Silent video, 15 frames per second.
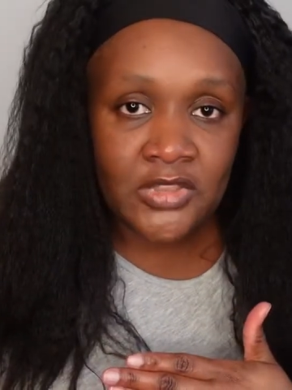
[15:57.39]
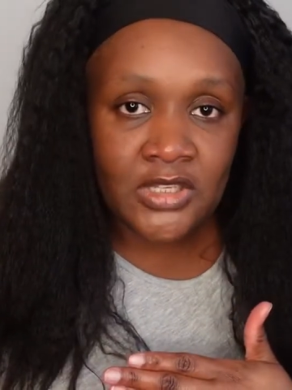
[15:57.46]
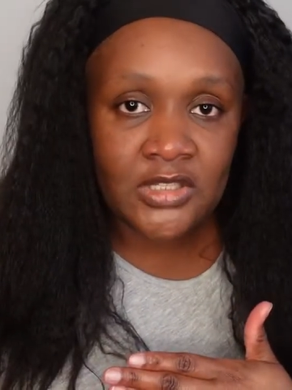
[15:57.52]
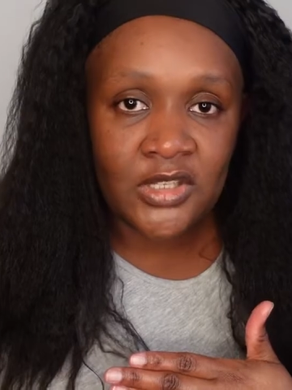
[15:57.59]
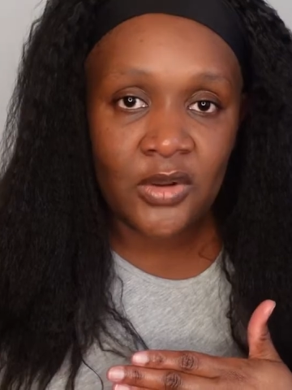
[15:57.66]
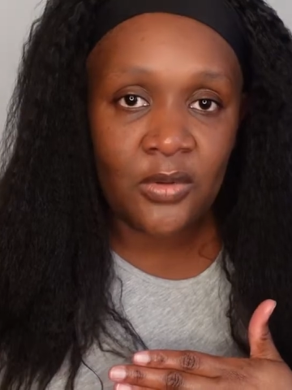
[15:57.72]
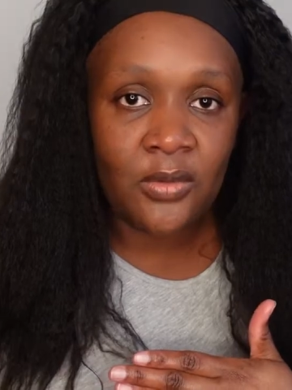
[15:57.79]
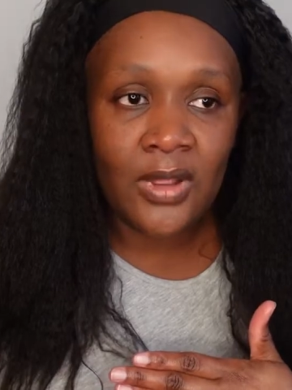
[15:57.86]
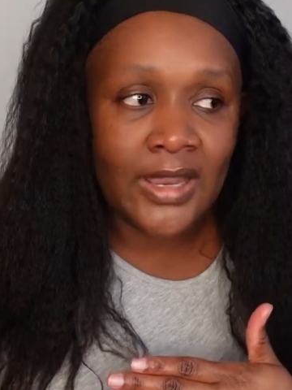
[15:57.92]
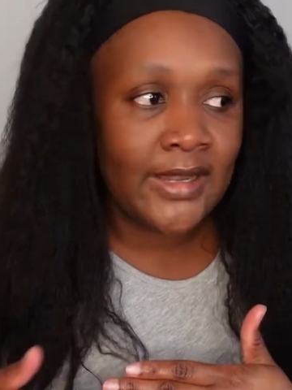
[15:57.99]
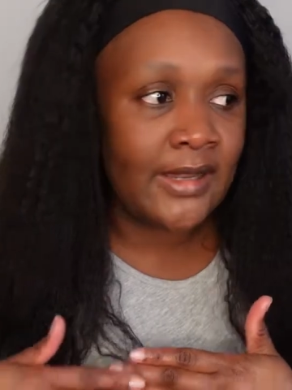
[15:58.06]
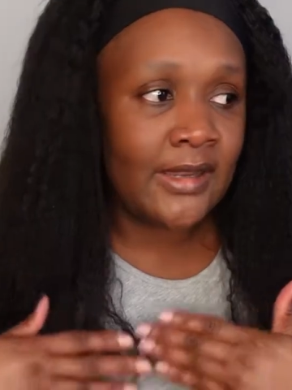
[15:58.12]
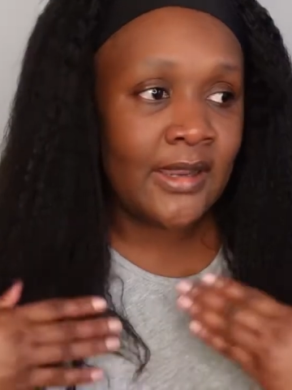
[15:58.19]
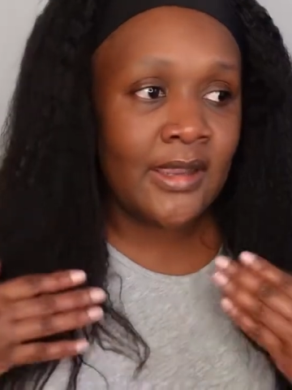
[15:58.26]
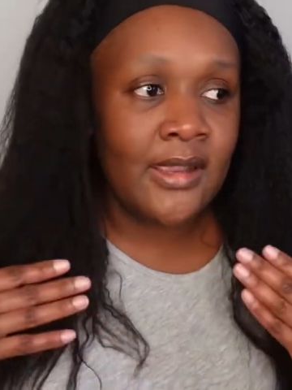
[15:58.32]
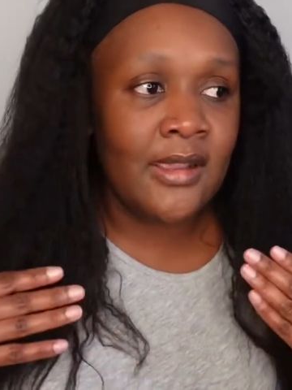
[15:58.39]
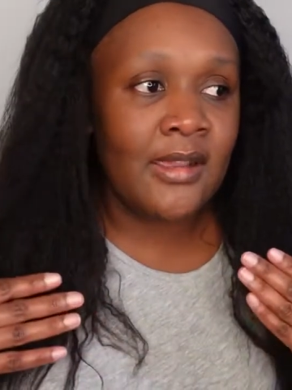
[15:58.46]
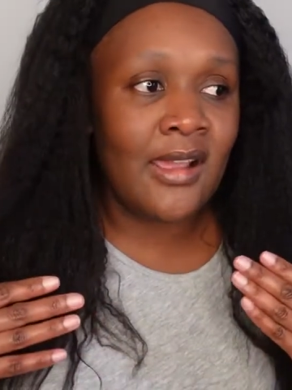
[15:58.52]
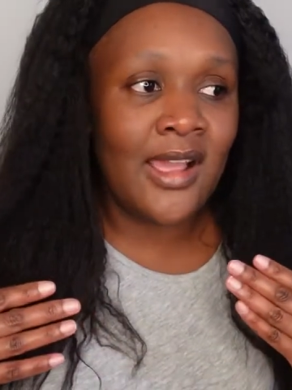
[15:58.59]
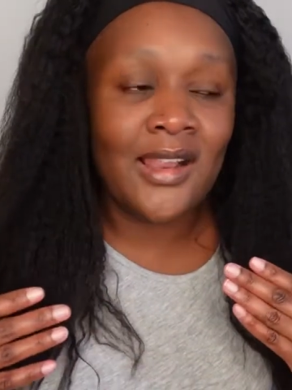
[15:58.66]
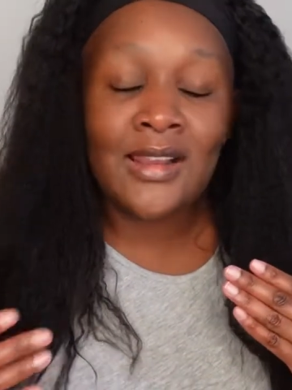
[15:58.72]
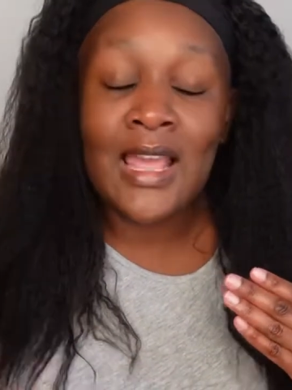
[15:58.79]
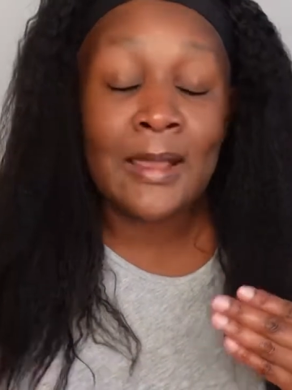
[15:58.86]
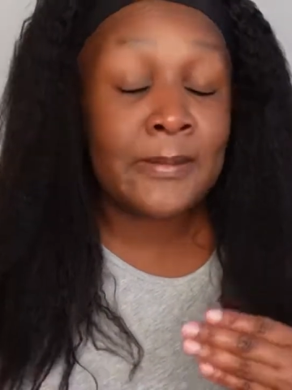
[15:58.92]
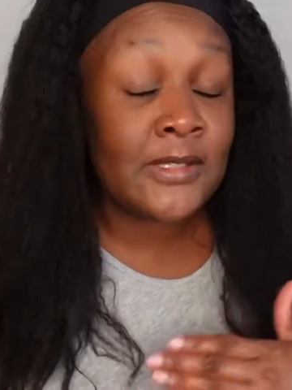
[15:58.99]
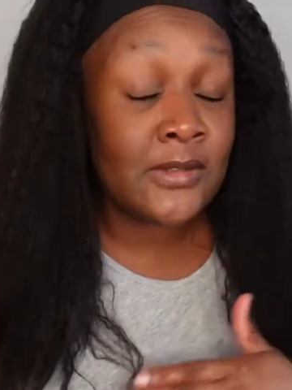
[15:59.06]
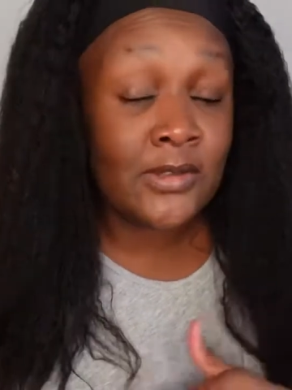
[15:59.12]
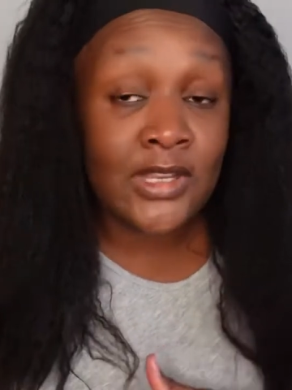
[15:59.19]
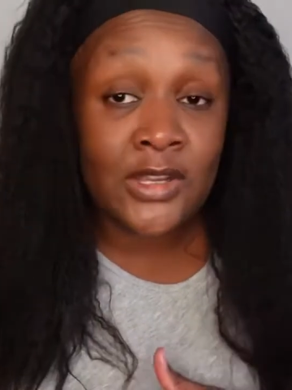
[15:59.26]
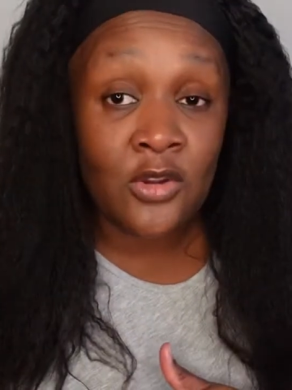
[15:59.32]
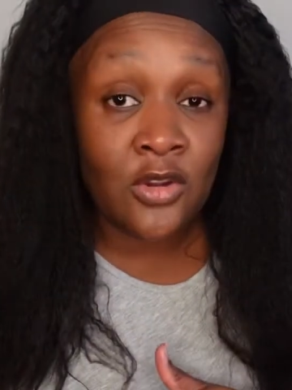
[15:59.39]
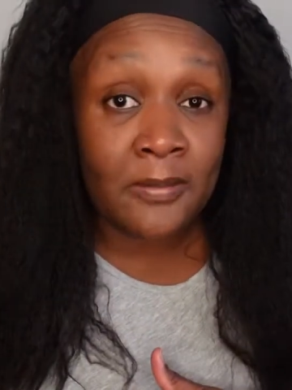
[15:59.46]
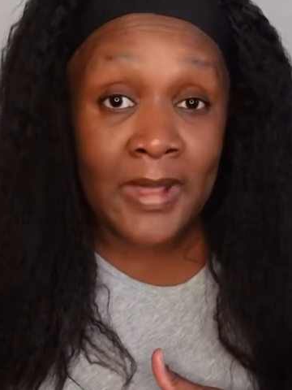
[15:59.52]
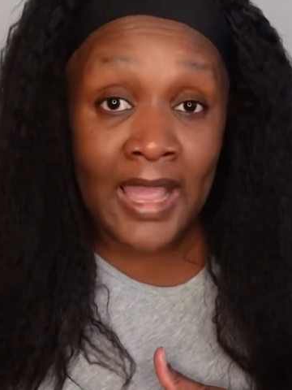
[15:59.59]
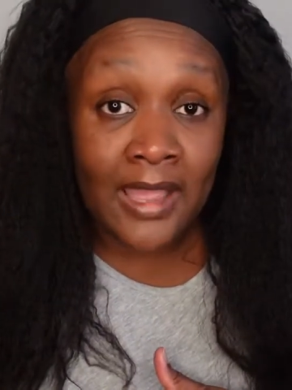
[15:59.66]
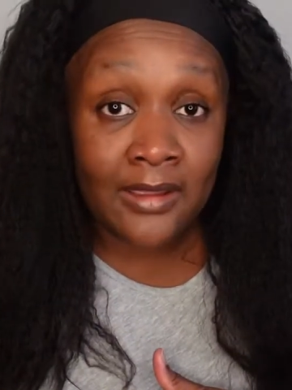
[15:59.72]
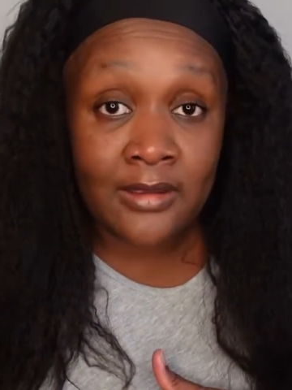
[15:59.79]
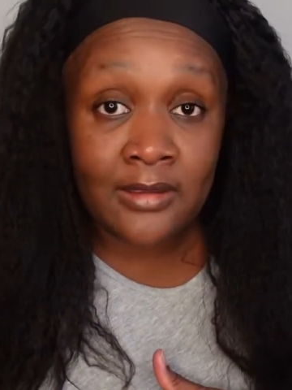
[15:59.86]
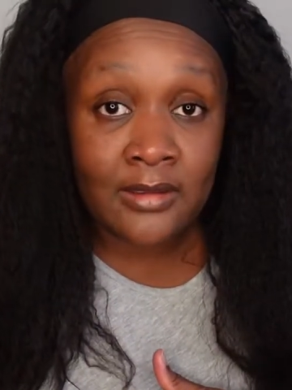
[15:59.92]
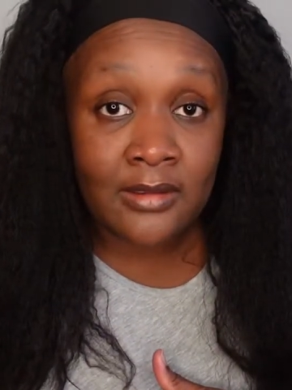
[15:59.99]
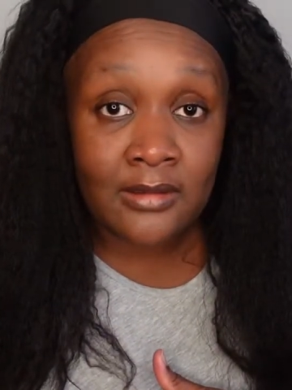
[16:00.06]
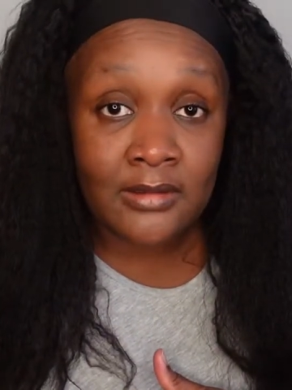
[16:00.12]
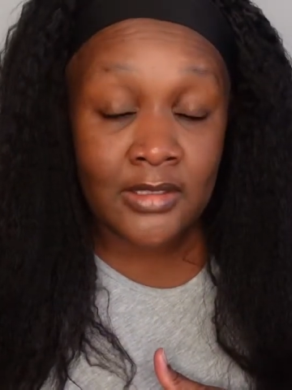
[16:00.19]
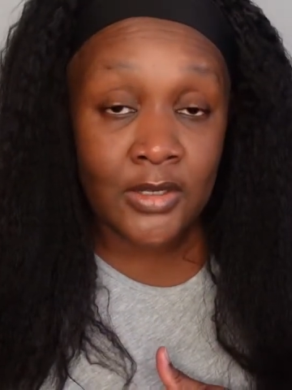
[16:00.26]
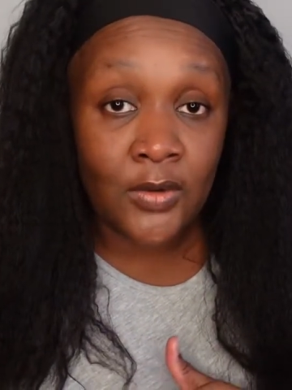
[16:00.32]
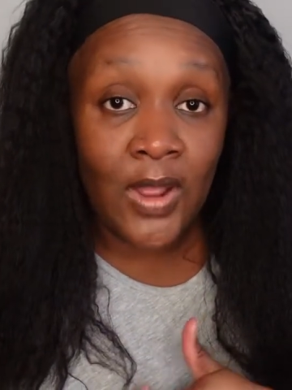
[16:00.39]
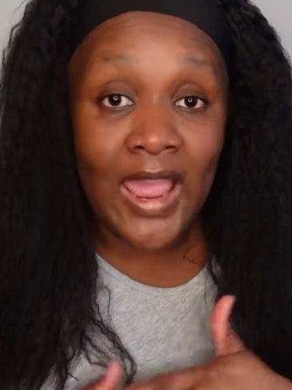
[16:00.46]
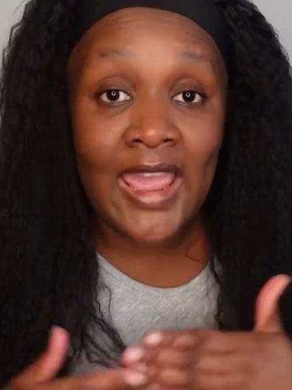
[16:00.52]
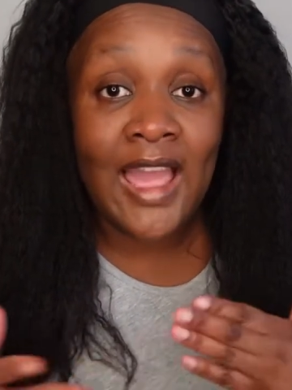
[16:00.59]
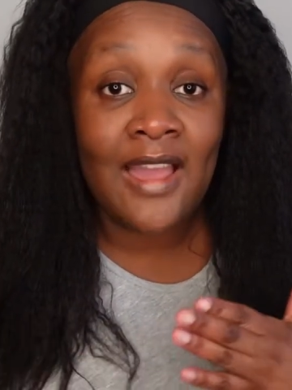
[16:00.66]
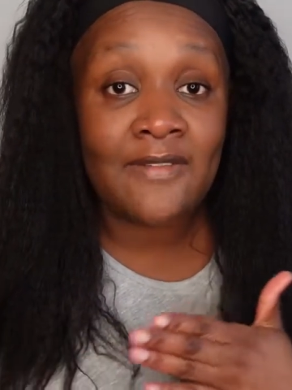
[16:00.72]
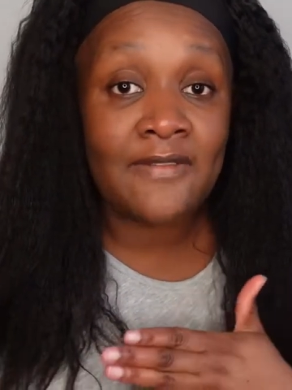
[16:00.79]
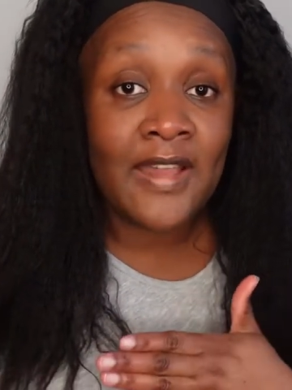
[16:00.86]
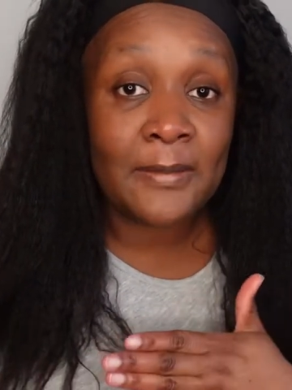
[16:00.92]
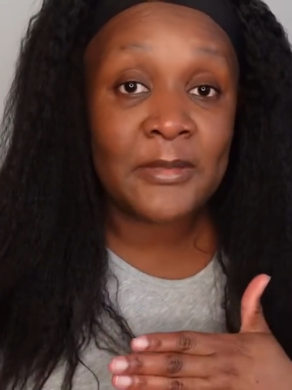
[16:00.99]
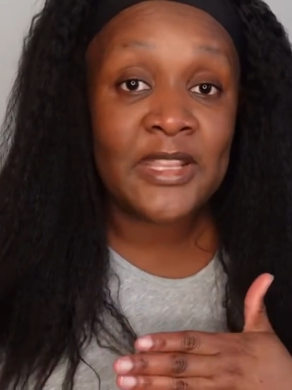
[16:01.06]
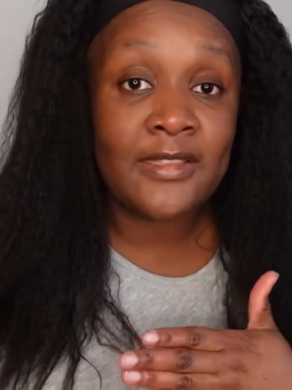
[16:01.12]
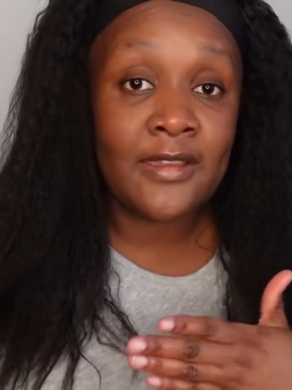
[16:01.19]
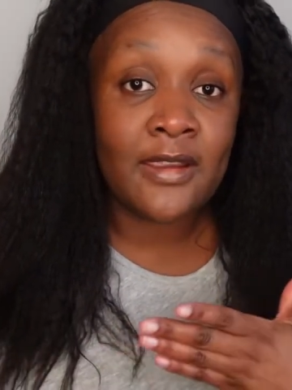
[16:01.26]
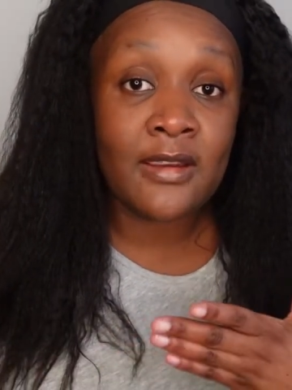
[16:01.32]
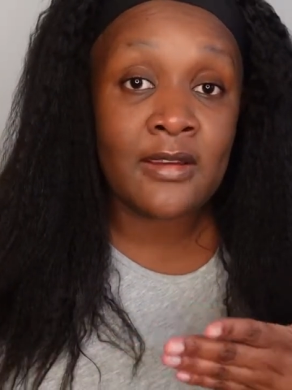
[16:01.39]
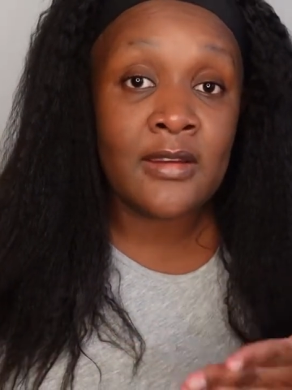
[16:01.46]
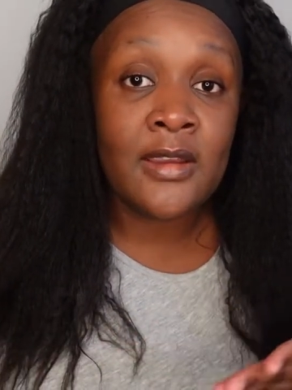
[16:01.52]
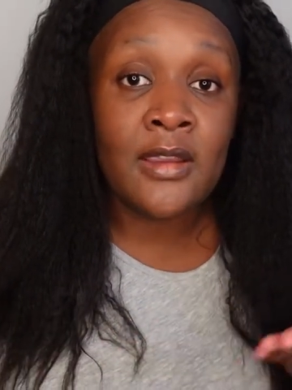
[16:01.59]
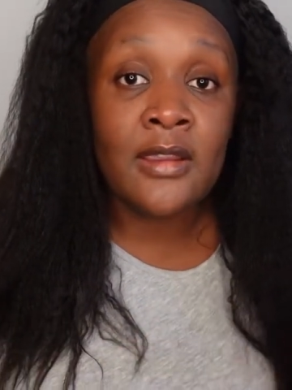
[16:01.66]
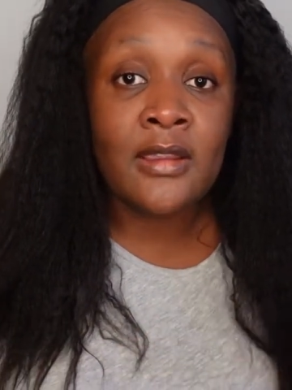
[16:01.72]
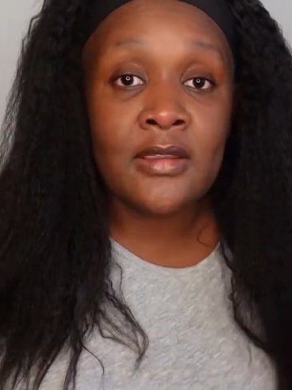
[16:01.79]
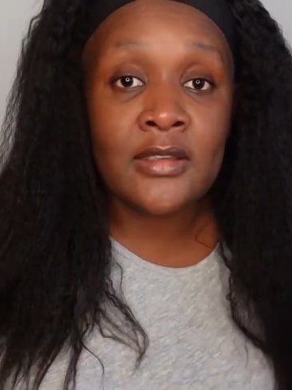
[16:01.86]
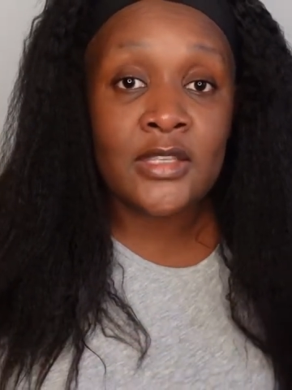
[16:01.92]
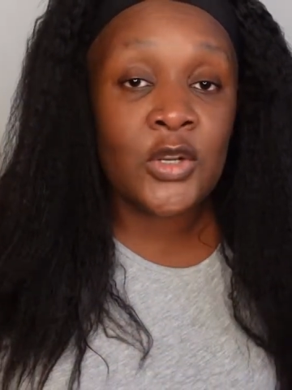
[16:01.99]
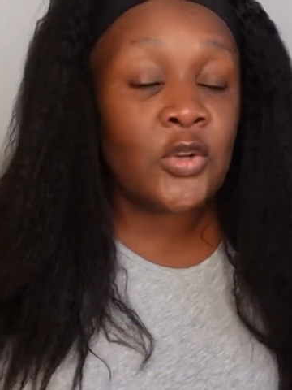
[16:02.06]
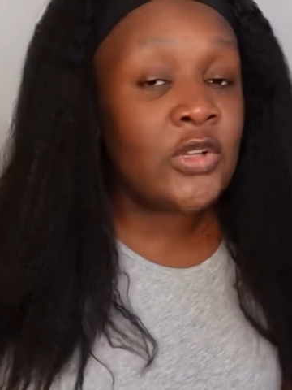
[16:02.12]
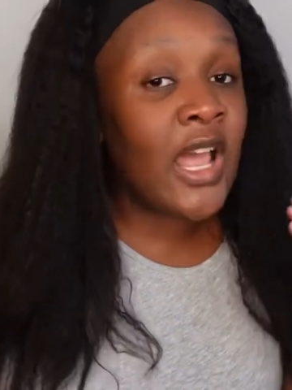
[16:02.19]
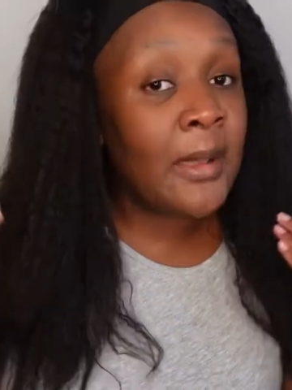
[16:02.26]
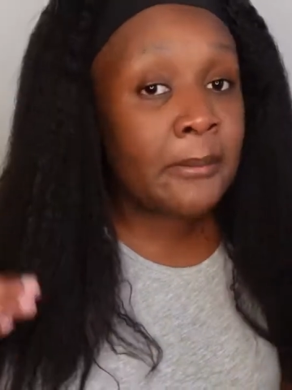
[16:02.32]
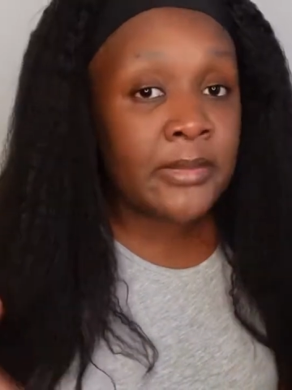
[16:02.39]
you know, and I'll absolutely go back you know, I have family there, you know, not